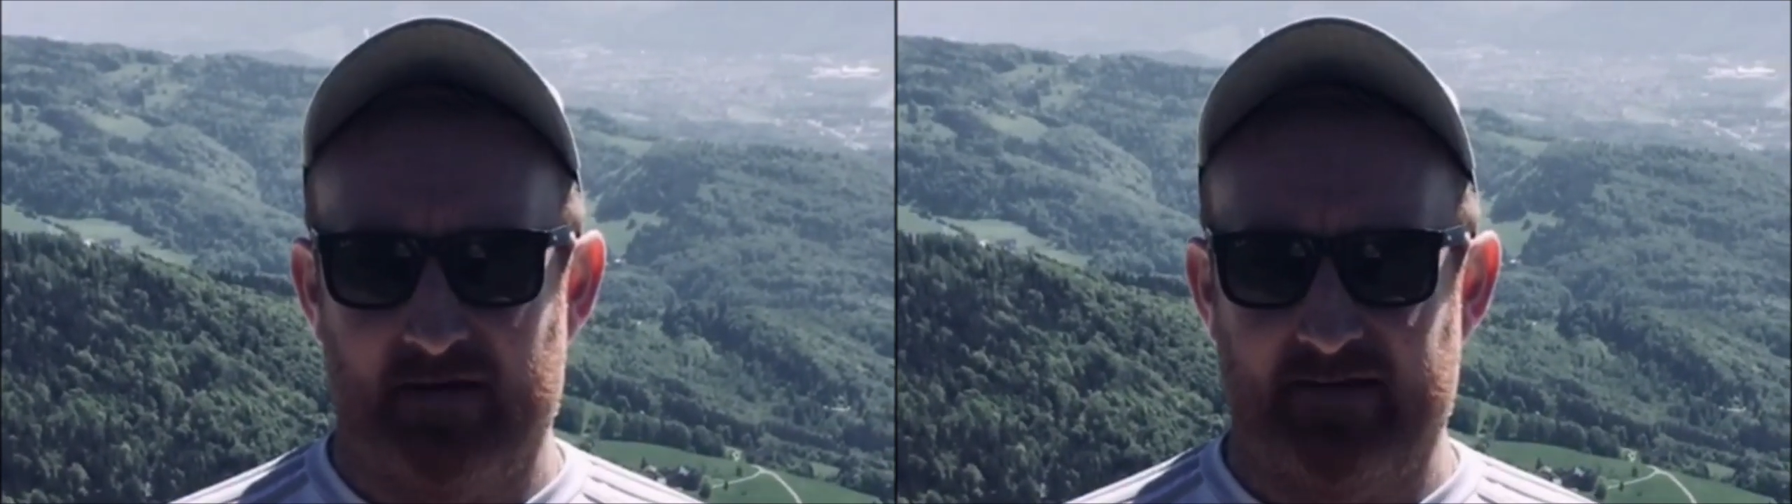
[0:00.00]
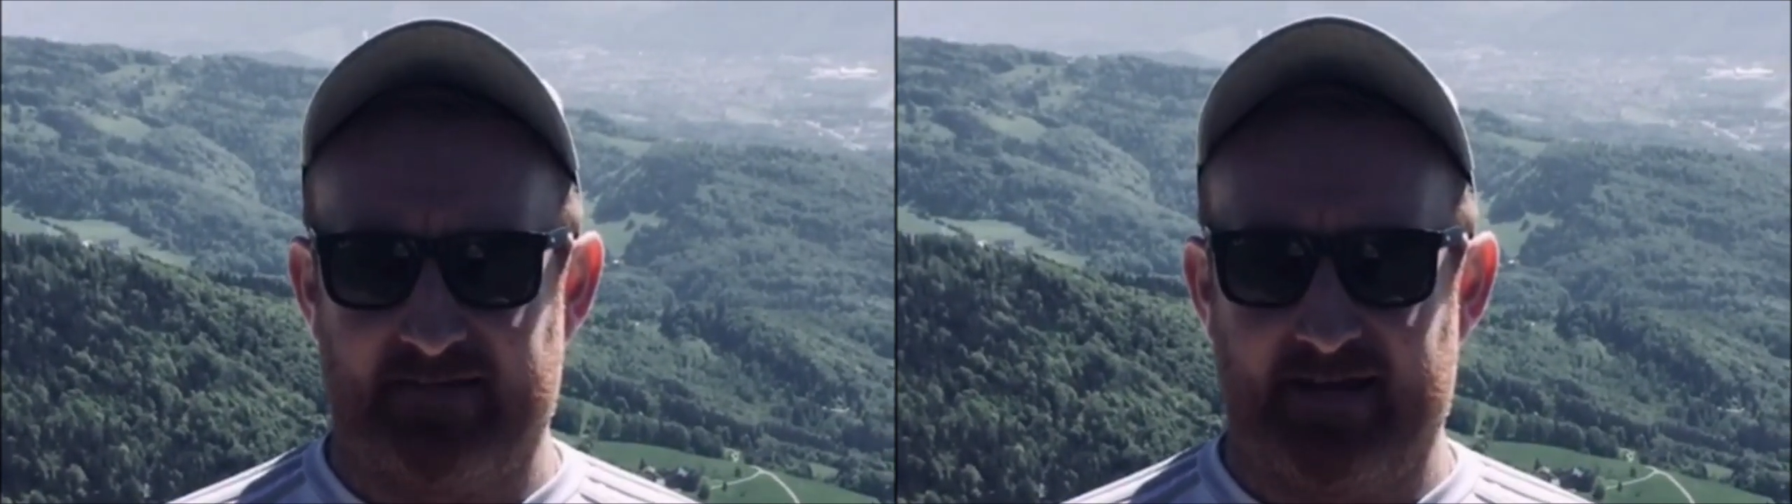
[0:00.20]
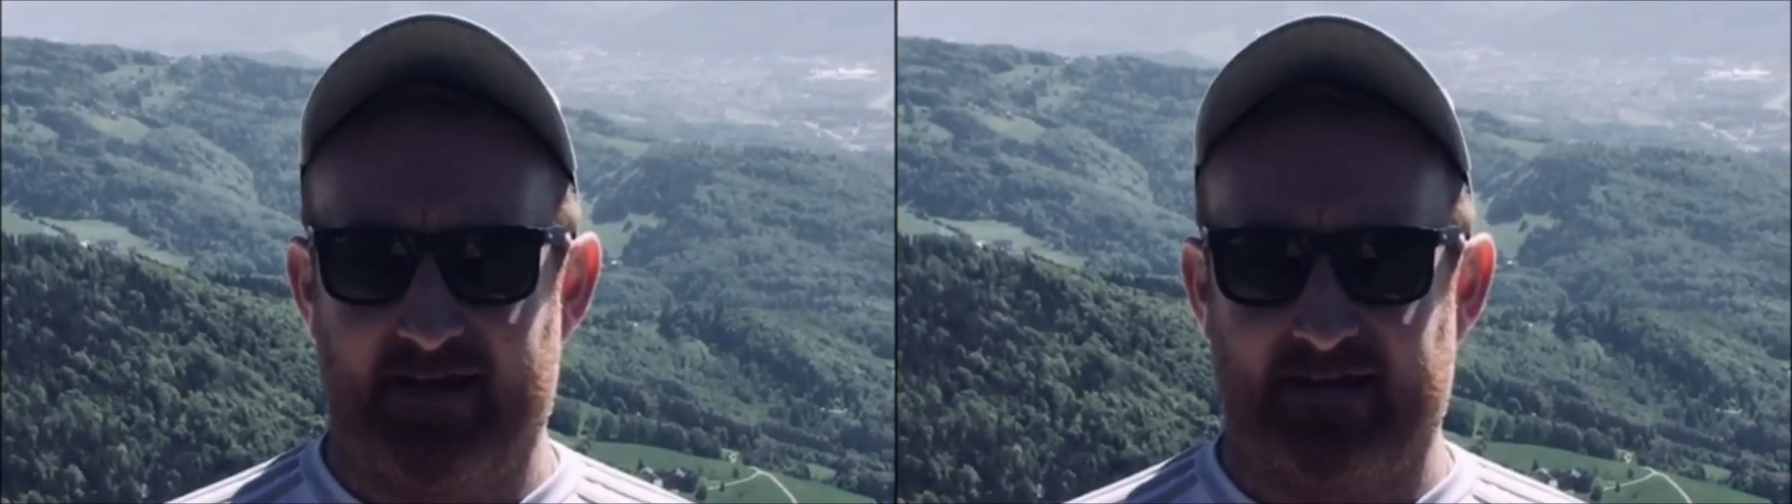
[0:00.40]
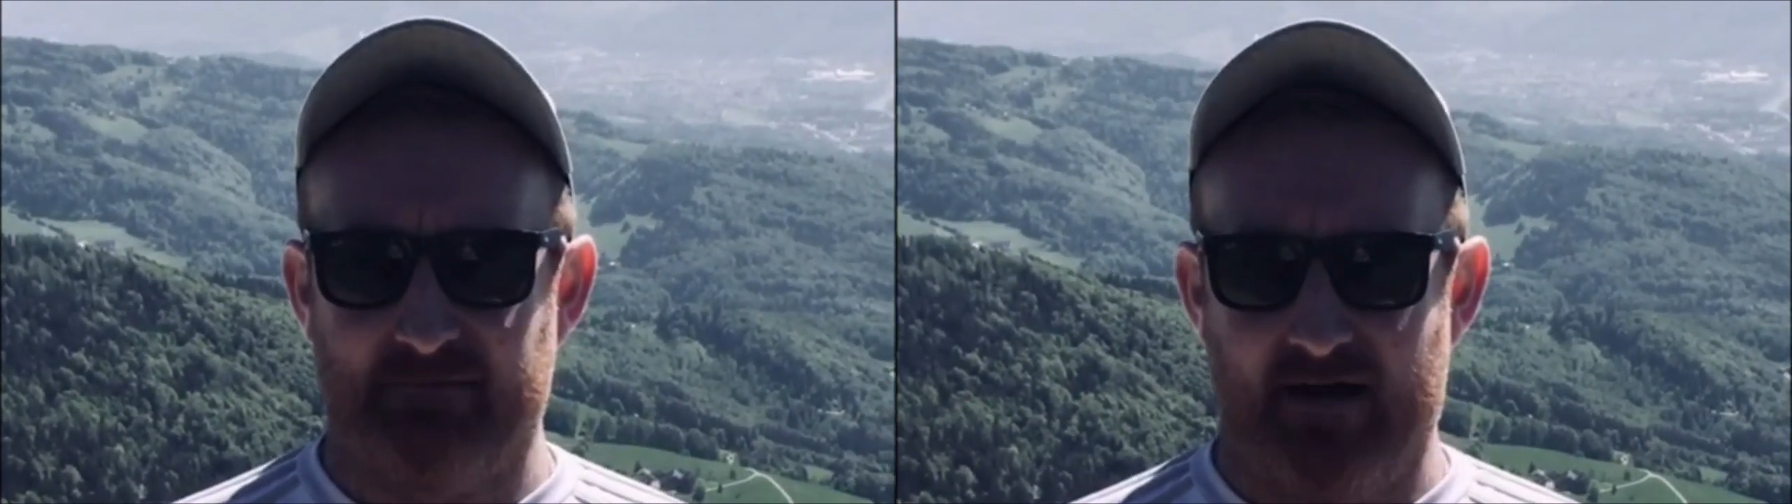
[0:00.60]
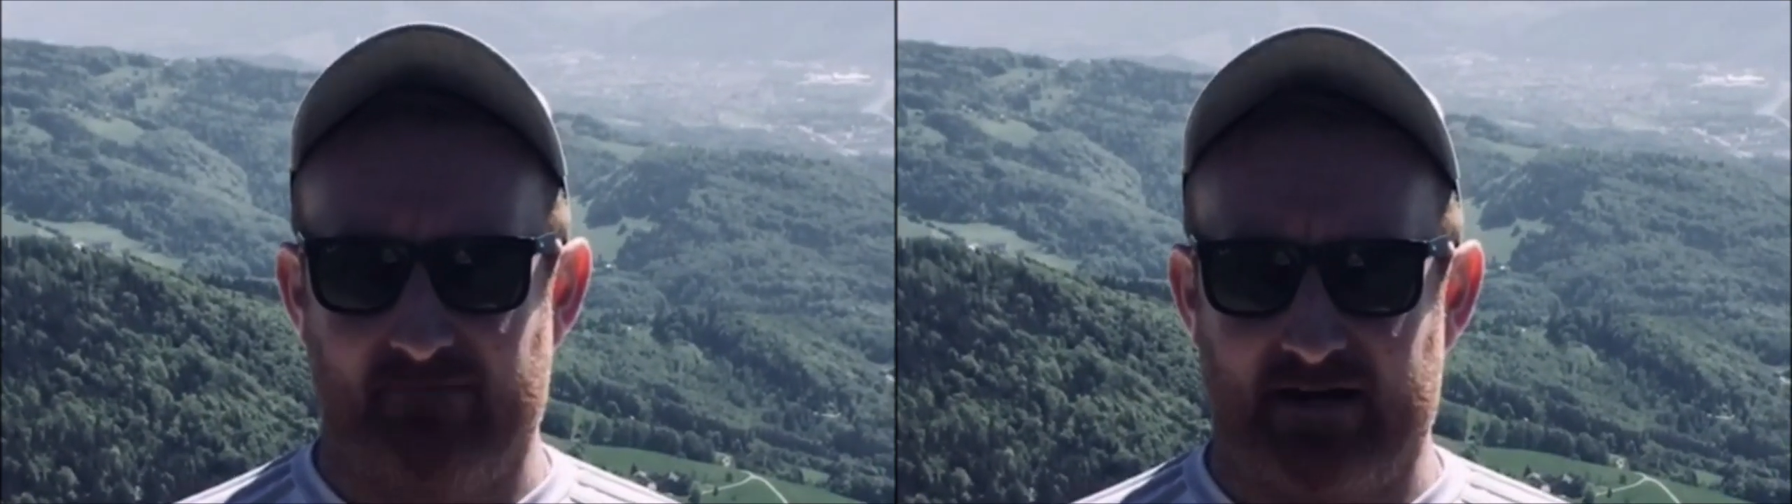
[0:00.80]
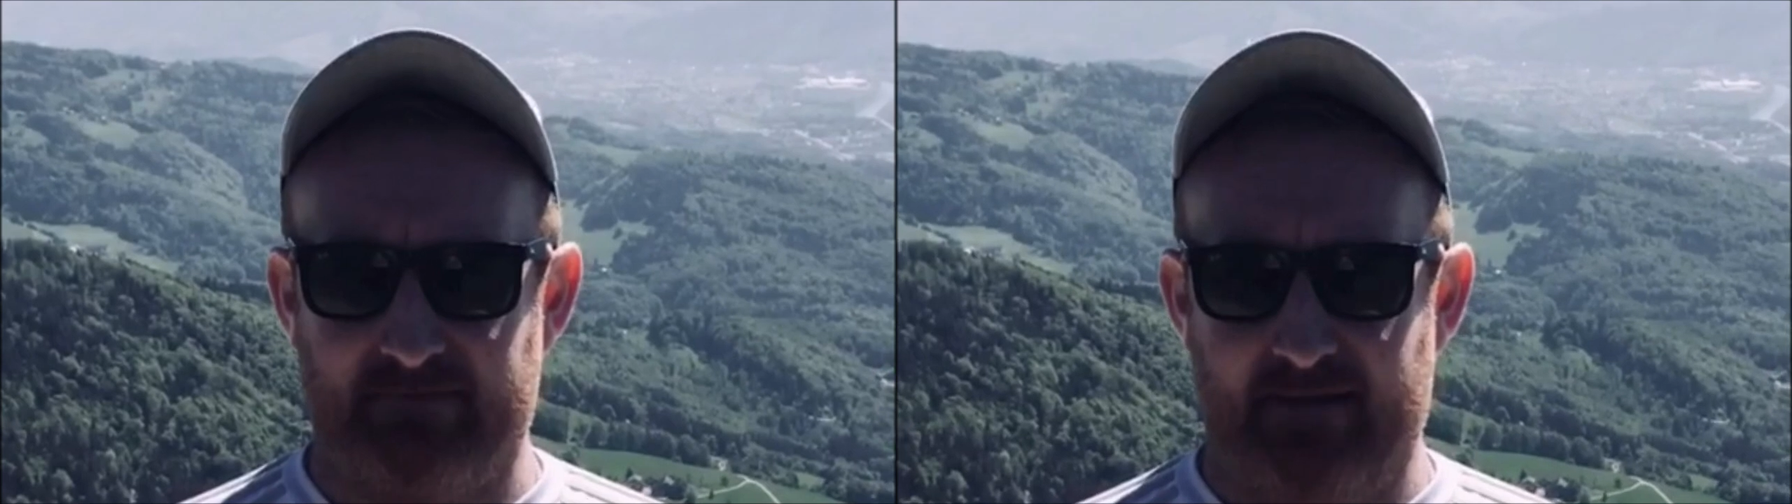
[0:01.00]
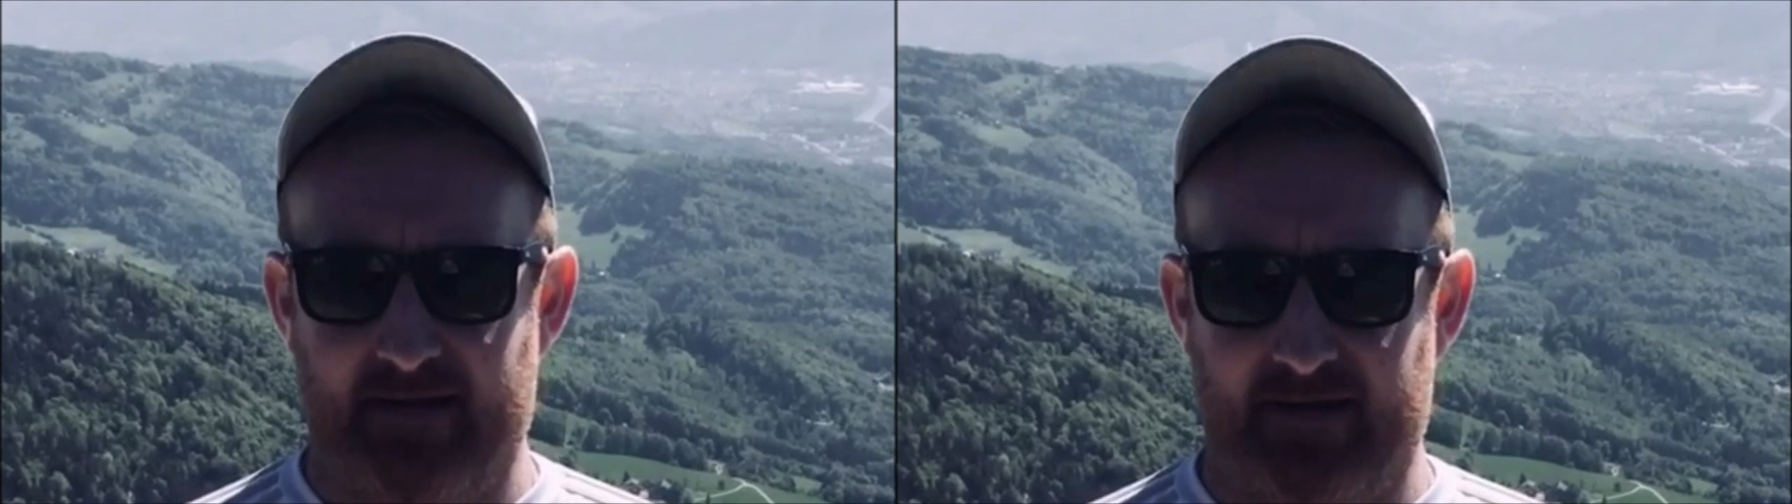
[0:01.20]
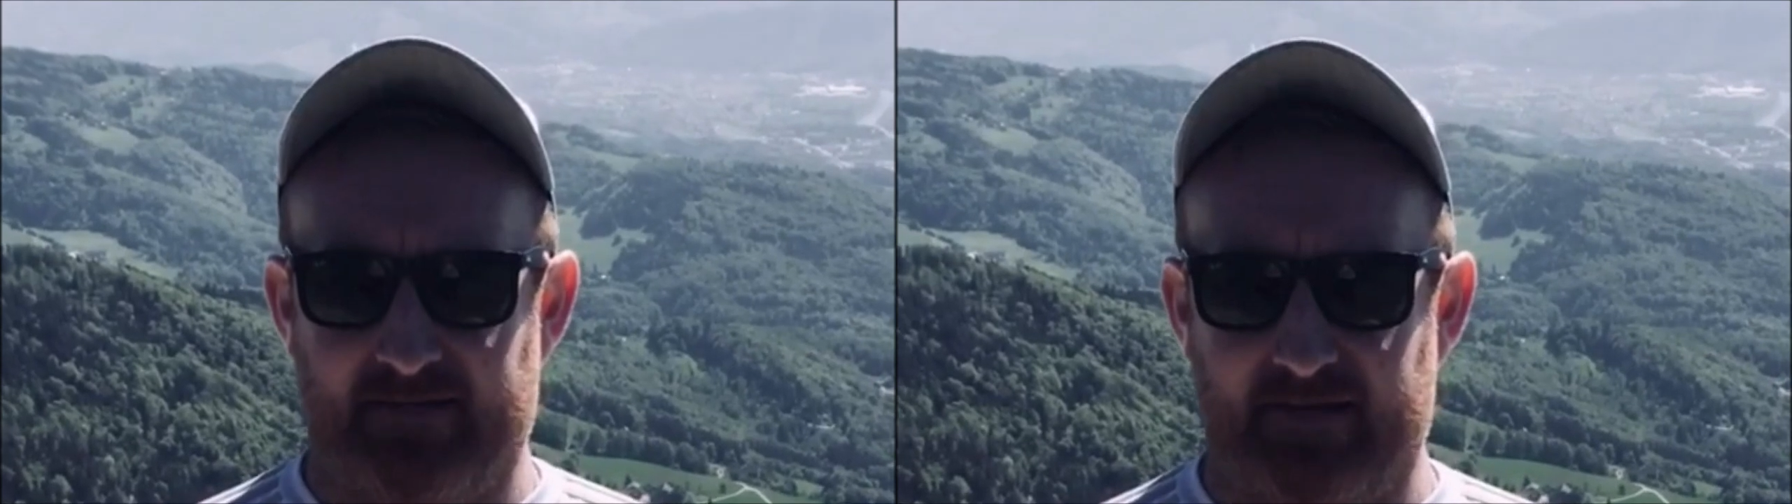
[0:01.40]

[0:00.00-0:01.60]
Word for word: And this lad came over to me and he